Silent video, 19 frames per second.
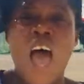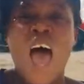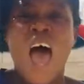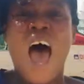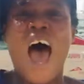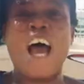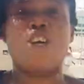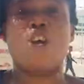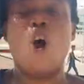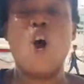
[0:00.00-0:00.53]

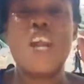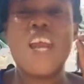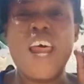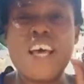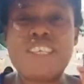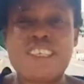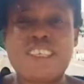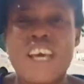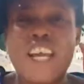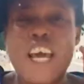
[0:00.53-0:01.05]
Are you
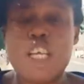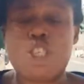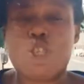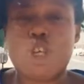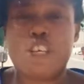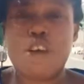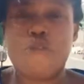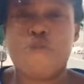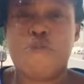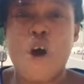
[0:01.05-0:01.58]
listening
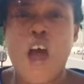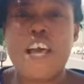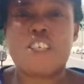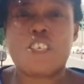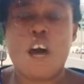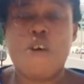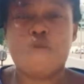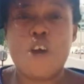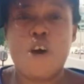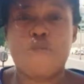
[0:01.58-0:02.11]
to the voice
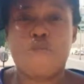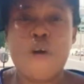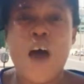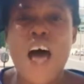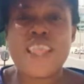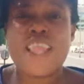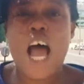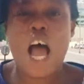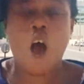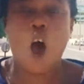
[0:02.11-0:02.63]
of your
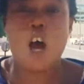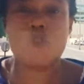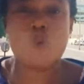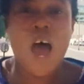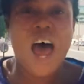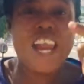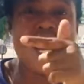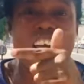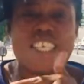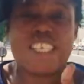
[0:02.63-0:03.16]
father, or you
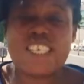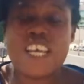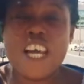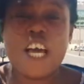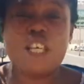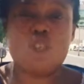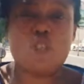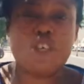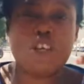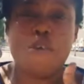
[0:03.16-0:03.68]
are
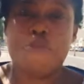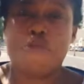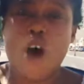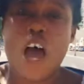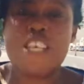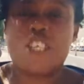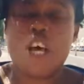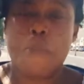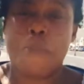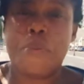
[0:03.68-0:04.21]
listening to the
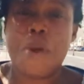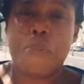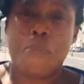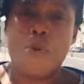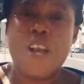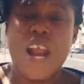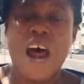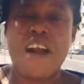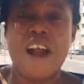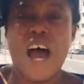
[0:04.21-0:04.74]
voice of
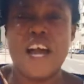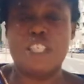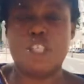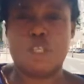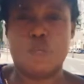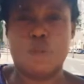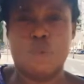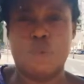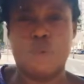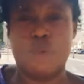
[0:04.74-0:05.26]
people around
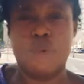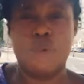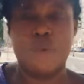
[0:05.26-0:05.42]
you?